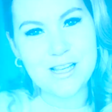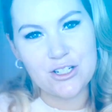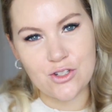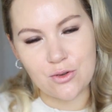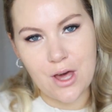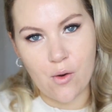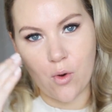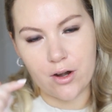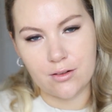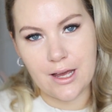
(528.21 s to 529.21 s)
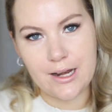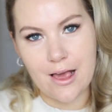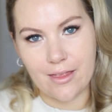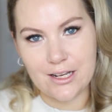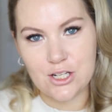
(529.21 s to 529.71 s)
I do that waterline, I
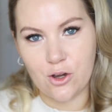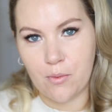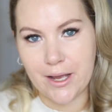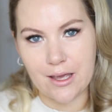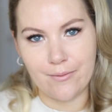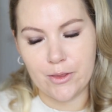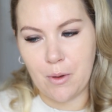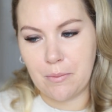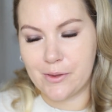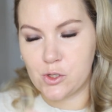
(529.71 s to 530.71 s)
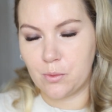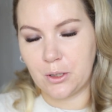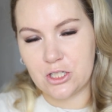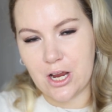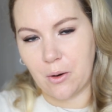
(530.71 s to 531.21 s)
like to go back in with my pencil
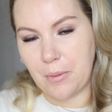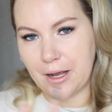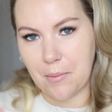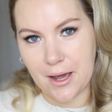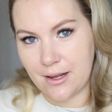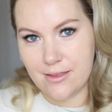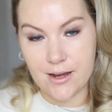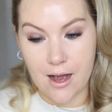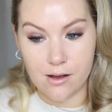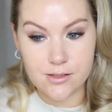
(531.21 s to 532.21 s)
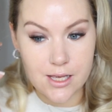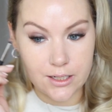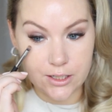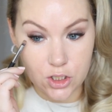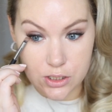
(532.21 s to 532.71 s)
brush. I don't pick up anything else
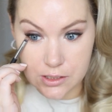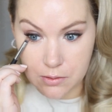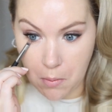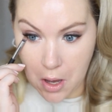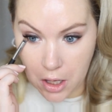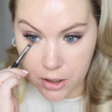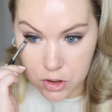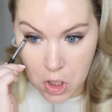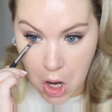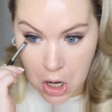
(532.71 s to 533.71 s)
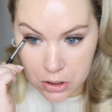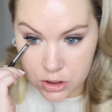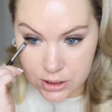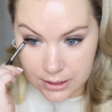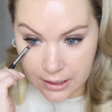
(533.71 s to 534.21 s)
and I just smudge
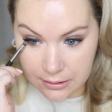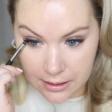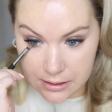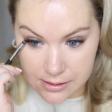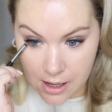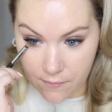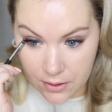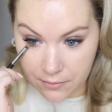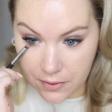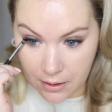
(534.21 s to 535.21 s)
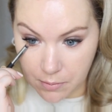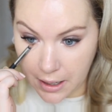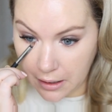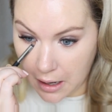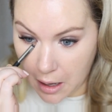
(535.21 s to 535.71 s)
just to kind of like soften everything
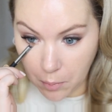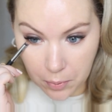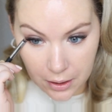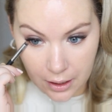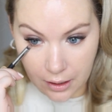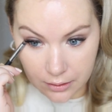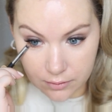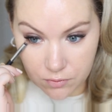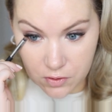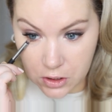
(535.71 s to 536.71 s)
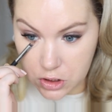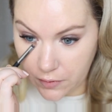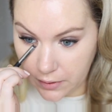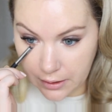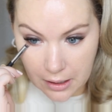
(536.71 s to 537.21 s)
back up and finish
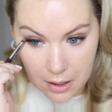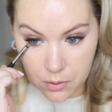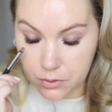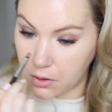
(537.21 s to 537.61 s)
everything out.